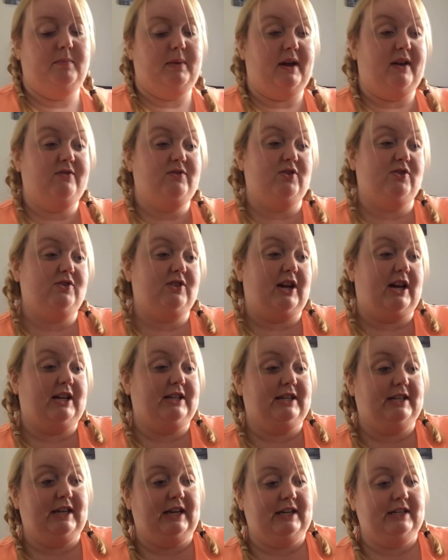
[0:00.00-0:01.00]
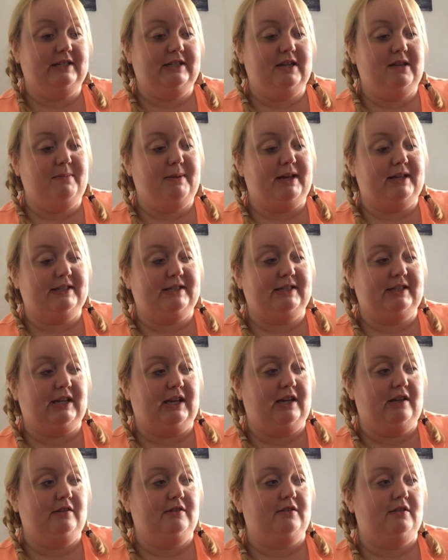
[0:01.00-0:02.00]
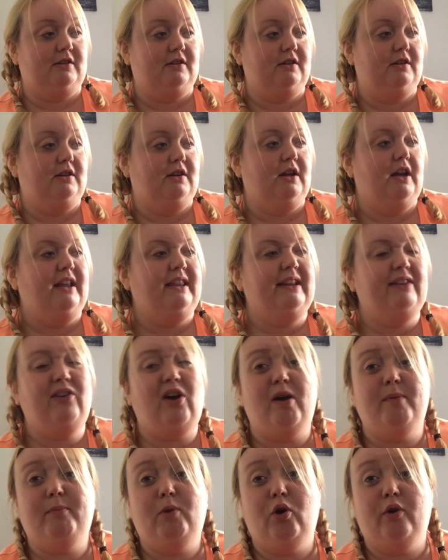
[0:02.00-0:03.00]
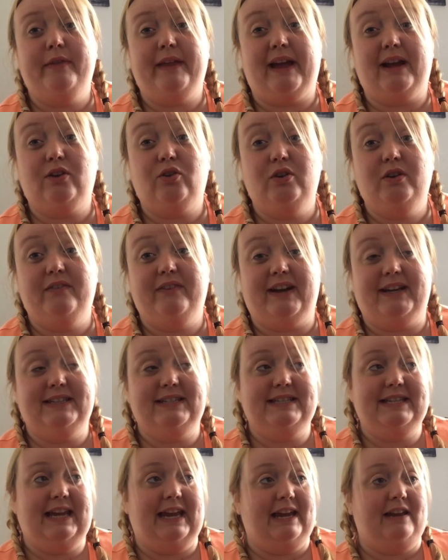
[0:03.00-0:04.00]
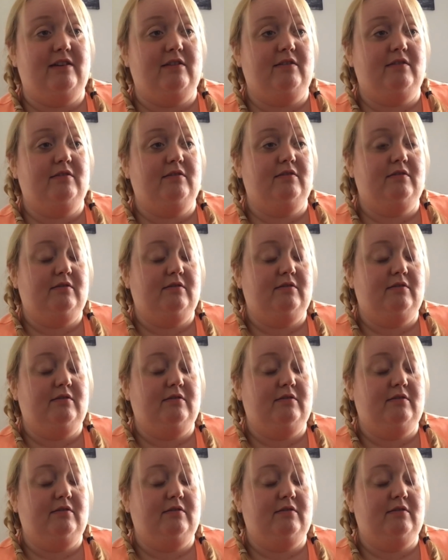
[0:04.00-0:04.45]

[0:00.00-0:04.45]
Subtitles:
but I've just not added it into the basket. There are more that I could have added in,